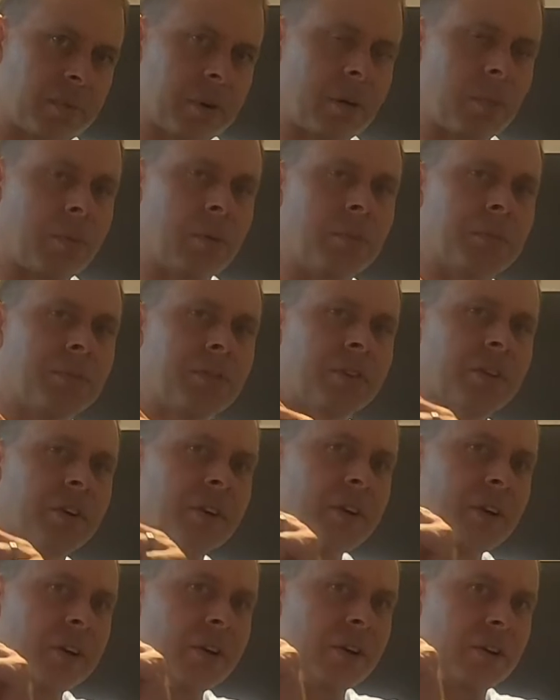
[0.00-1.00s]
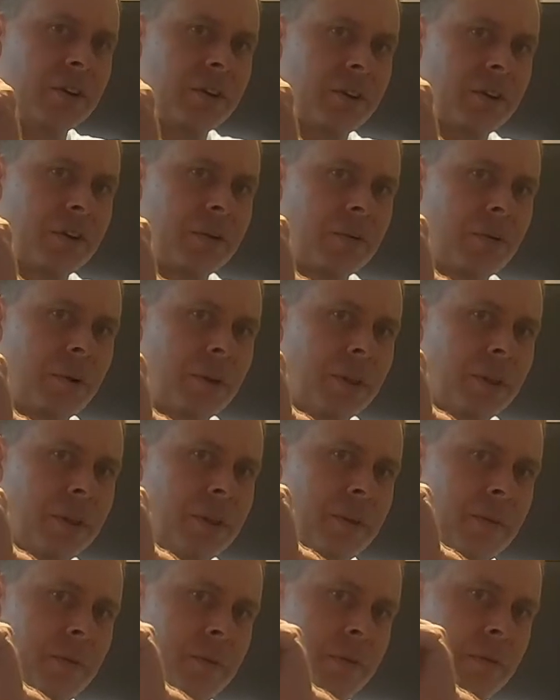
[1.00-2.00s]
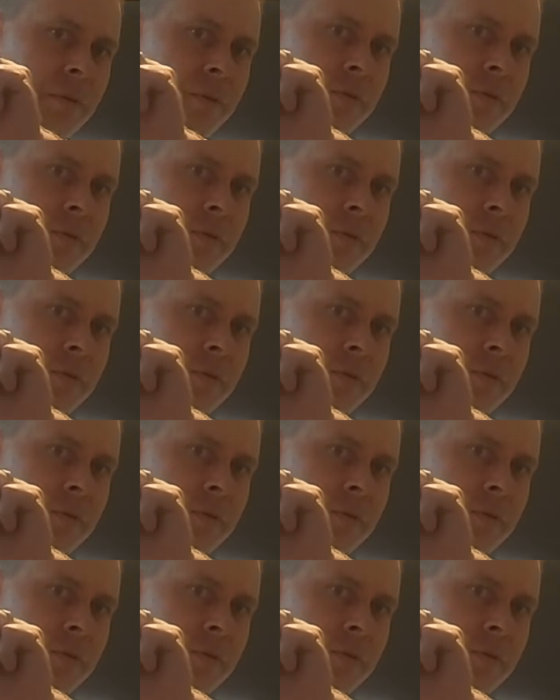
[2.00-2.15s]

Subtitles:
of problems. You want the